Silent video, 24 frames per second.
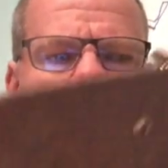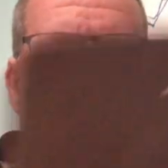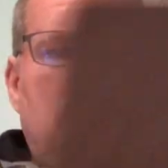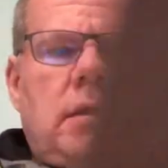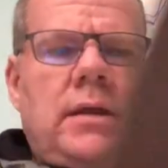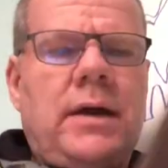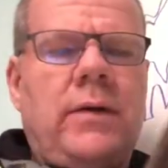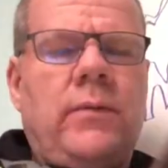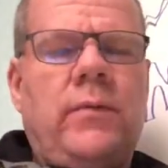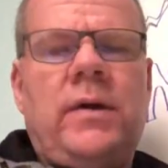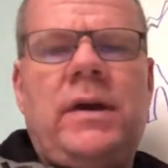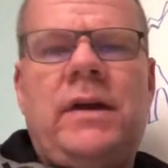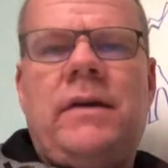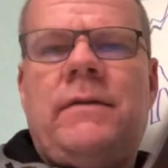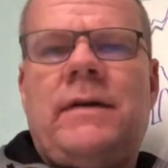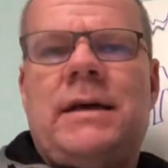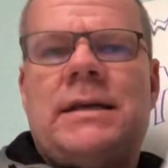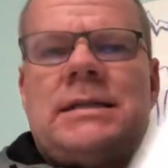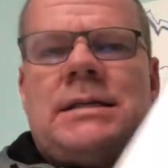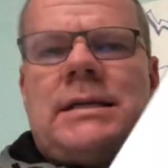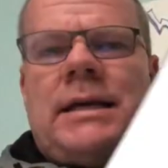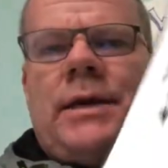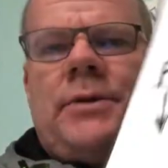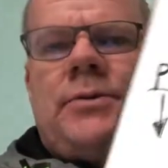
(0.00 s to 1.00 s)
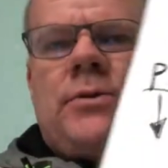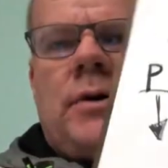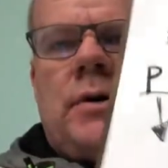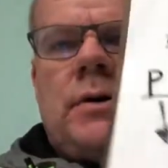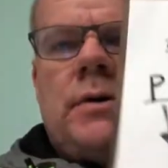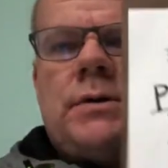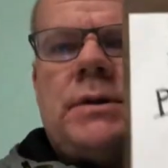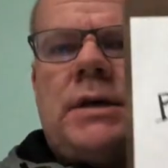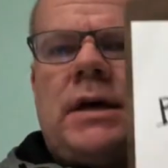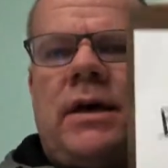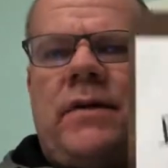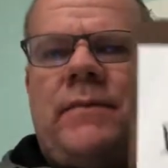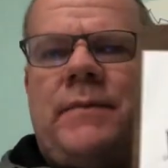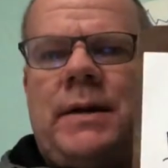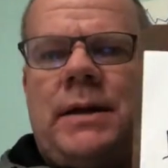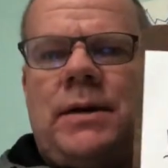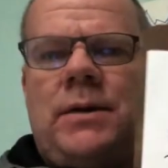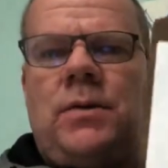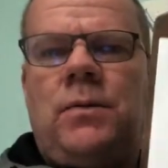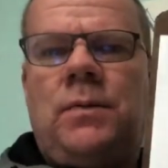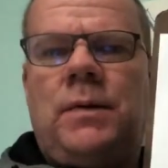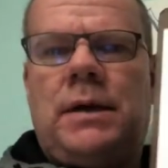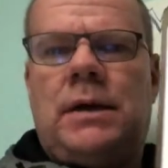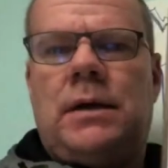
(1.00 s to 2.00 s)
that we as teachers have been
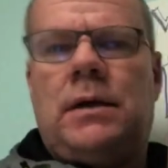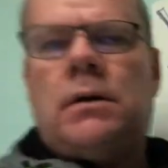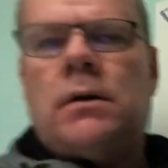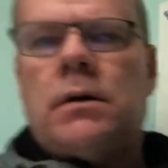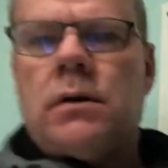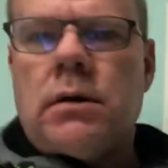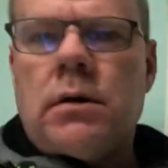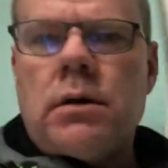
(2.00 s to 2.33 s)
doing